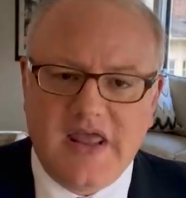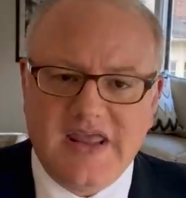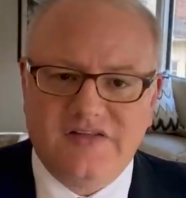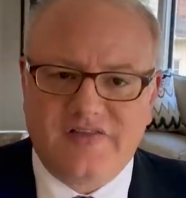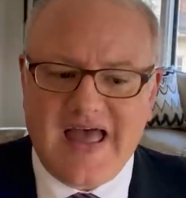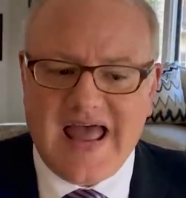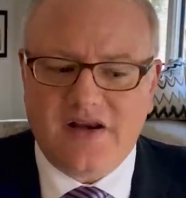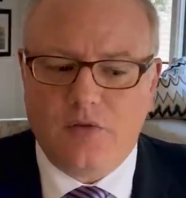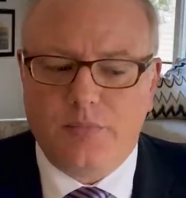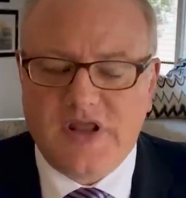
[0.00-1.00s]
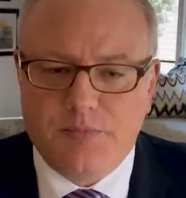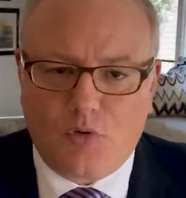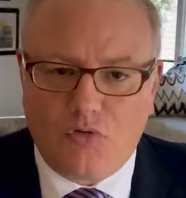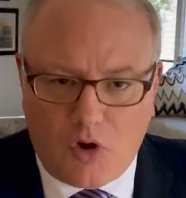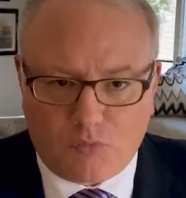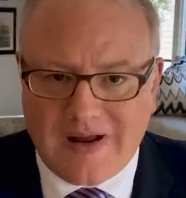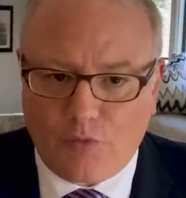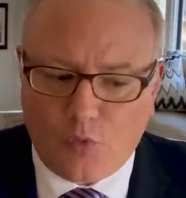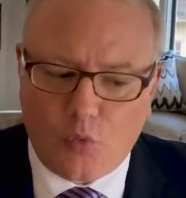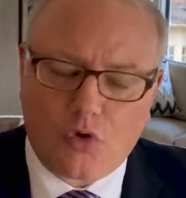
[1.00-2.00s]
is that people
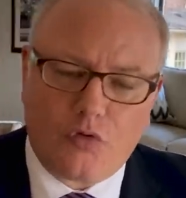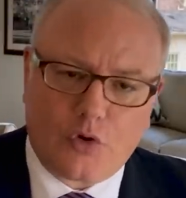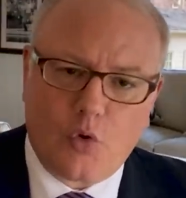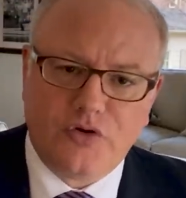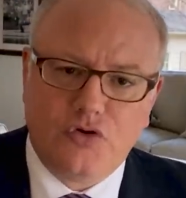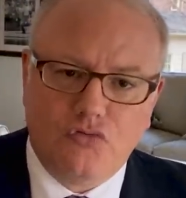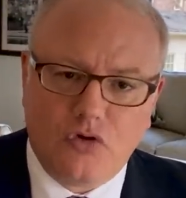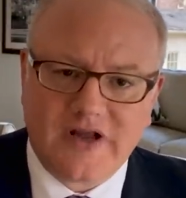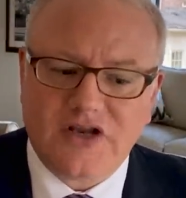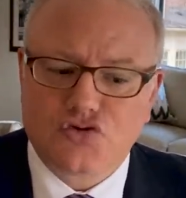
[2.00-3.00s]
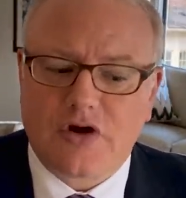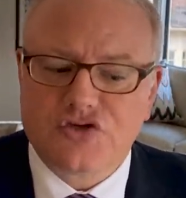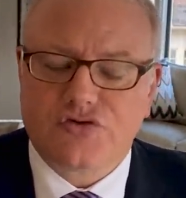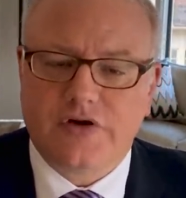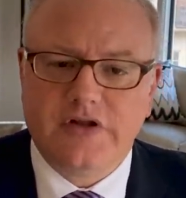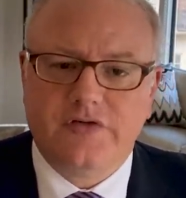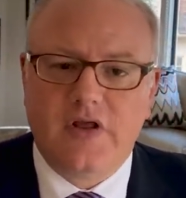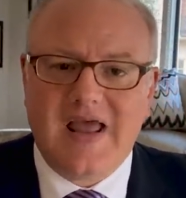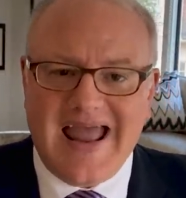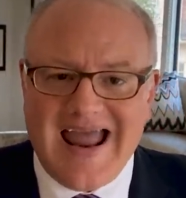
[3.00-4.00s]
around the world are going to look at treasuries
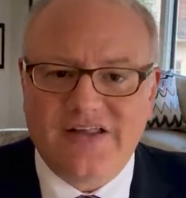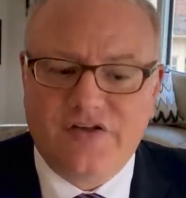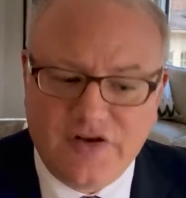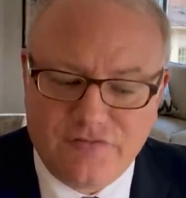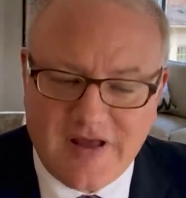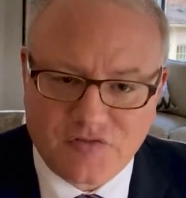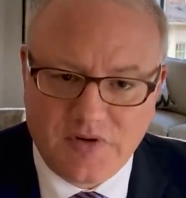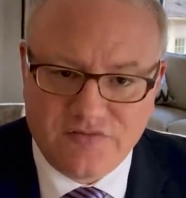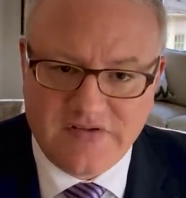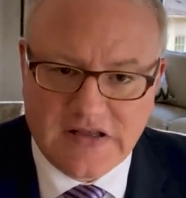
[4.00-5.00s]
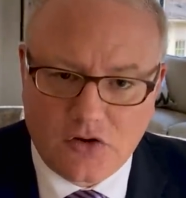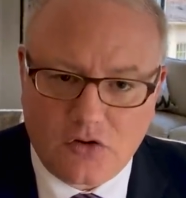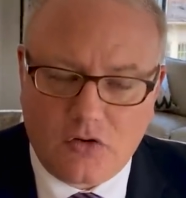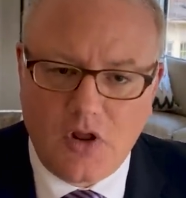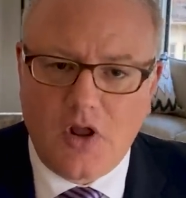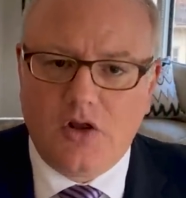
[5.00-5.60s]
as an investment vehicle.